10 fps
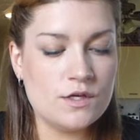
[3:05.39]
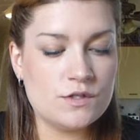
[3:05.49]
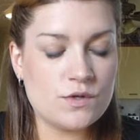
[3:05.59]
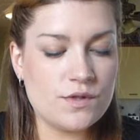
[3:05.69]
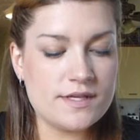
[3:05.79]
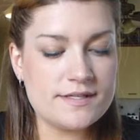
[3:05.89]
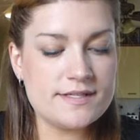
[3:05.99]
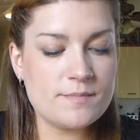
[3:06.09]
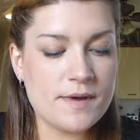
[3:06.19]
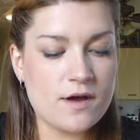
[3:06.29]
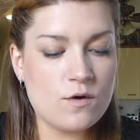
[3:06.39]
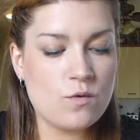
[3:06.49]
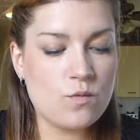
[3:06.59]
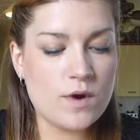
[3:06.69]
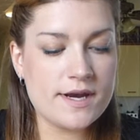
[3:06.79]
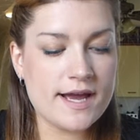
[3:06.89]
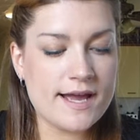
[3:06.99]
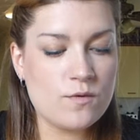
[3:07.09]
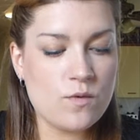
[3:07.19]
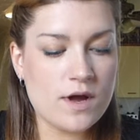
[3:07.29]
So this is about what
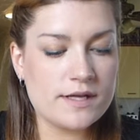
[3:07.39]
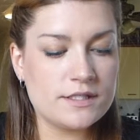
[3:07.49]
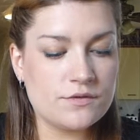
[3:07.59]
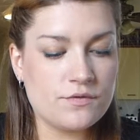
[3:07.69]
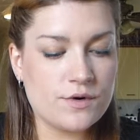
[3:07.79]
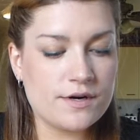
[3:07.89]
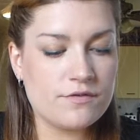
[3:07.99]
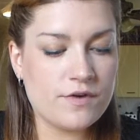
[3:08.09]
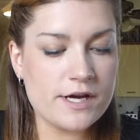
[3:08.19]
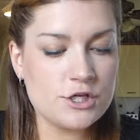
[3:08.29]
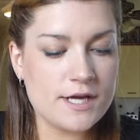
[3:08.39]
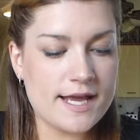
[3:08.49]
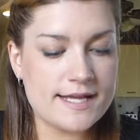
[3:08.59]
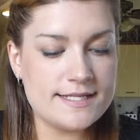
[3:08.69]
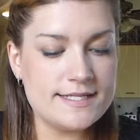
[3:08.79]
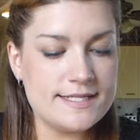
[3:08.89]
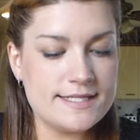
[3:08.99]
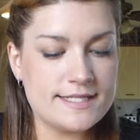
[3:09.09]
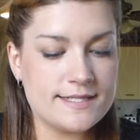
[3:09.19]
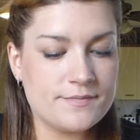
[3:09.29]
I want for fresh
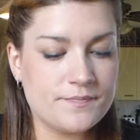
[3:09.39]
ends.